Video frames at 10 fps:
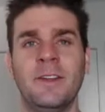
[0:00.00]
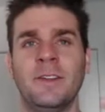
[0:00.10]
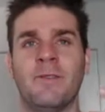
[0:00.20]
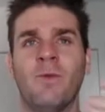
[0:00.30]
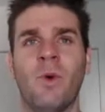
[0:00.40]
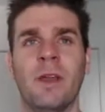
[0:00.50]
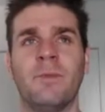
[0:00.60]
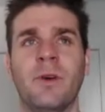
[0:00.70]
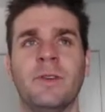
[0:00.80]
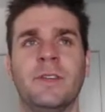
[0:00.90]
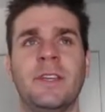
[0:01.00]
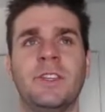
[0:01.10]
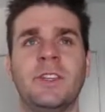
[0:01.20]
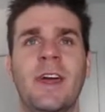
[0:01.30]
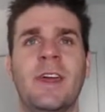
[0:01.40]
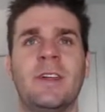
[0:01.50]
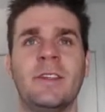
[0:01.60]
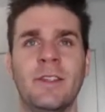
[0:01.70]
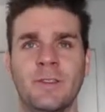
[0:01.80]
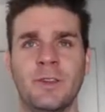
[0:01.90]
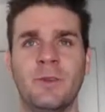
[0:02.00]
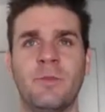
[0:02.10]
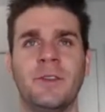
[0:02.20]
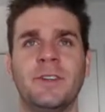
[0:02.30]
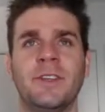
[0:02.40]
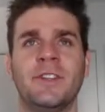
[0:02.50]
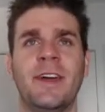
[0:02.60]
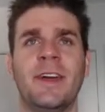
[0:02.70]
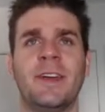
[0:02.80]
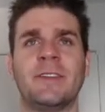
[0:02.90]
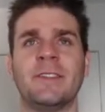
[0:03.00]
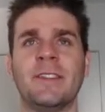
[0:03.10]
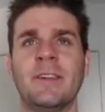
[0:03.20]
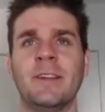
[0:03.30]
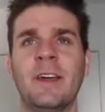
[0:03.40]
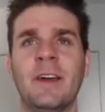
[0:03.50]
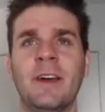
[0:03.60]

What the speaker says: to have one protein shake and the two protein shakes, and then